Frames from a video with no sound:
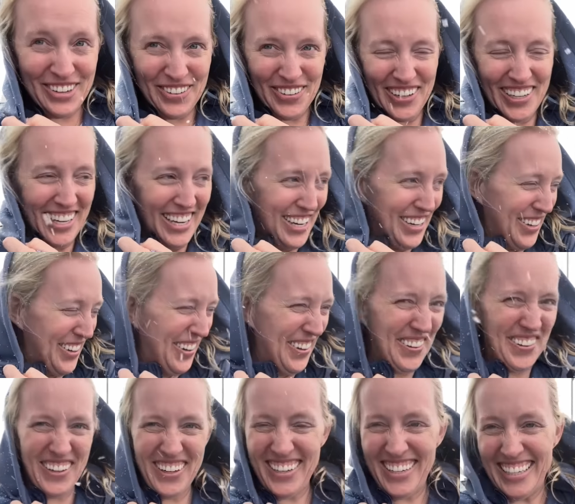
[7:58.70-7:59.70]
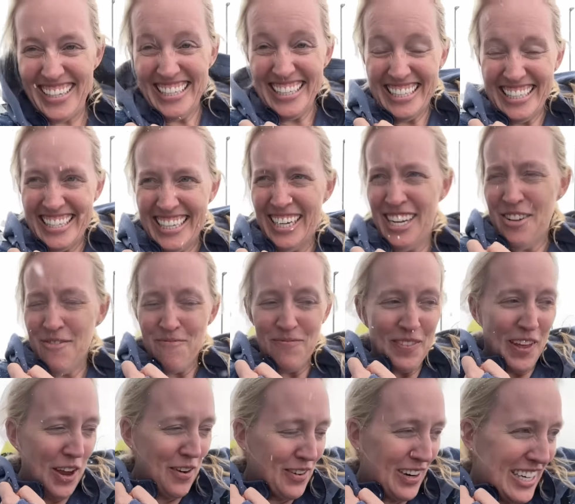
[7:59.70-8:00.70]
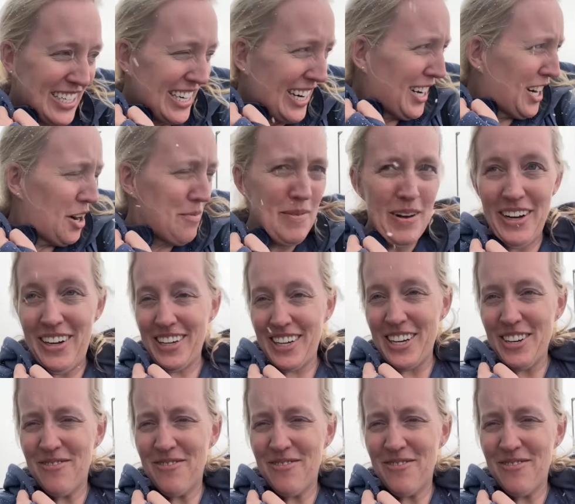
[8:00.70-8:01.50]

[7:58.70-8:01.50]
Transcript: really cold. Okay, we're gonna check on our milk.